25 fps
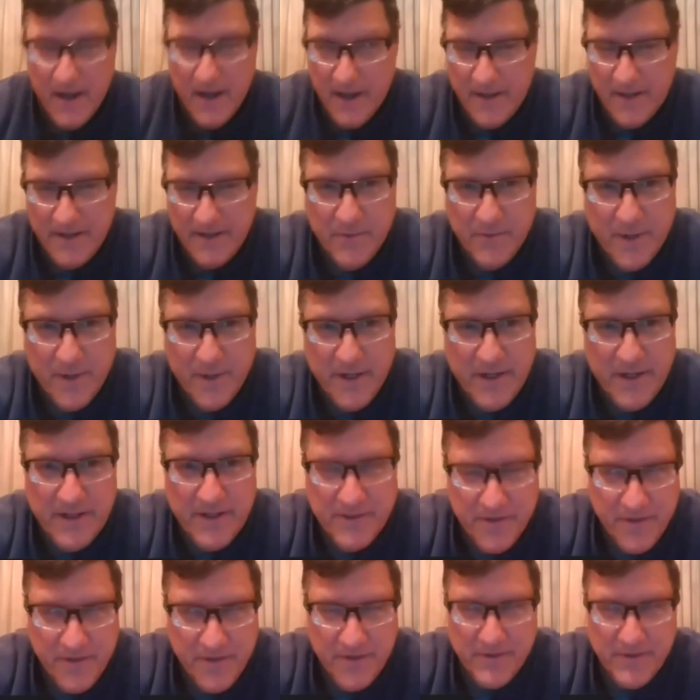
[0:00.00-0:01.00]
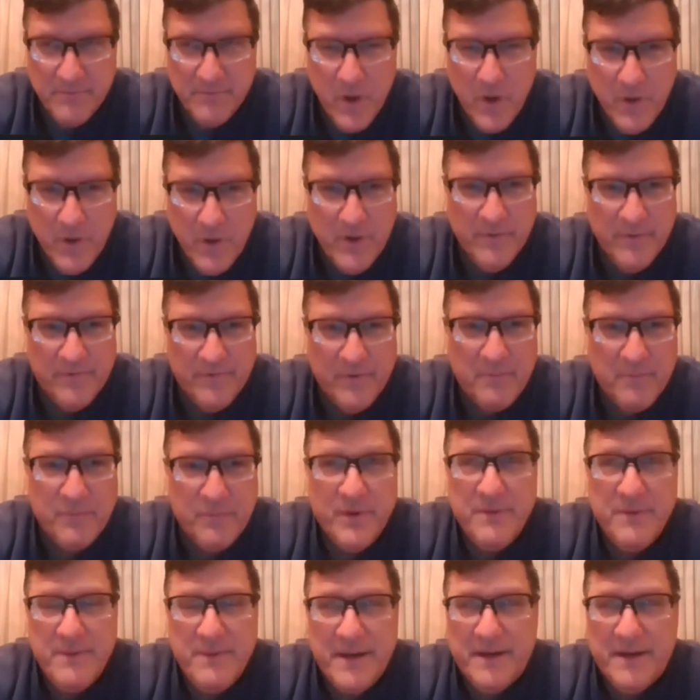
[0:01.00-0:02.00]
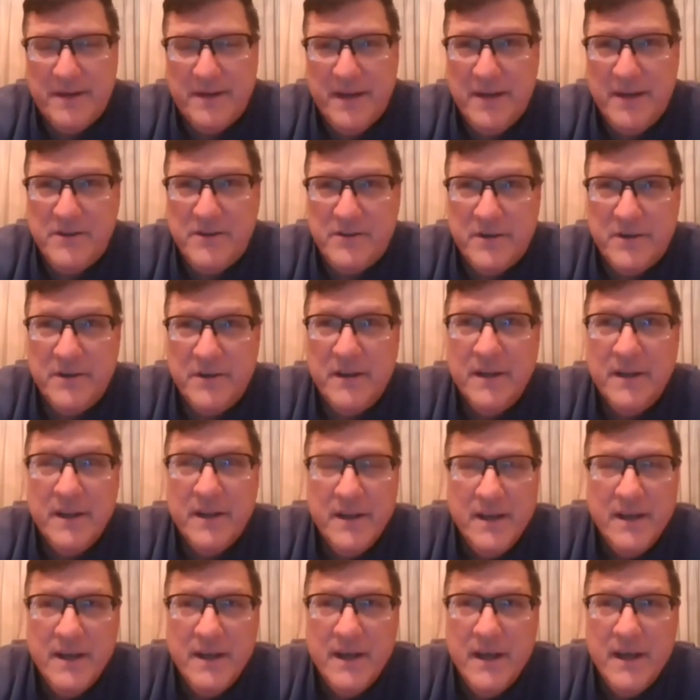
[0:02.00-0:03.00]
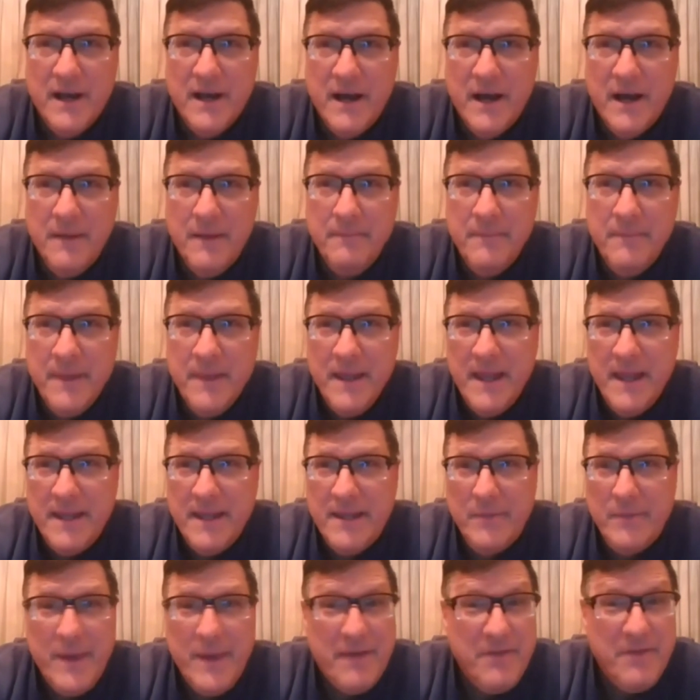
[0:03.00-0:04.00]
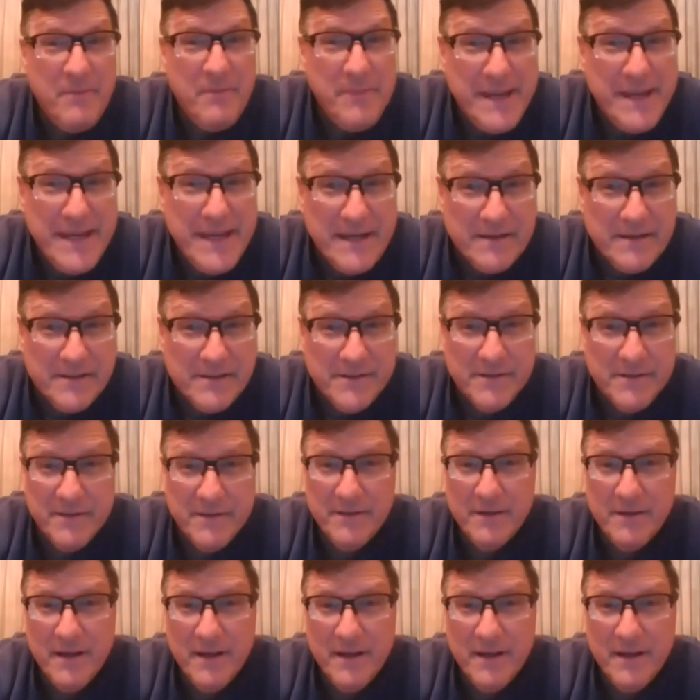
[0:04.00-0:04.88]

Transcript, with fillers: uh, is what it is. So there's motive for premeditation. Um, and then we have the means.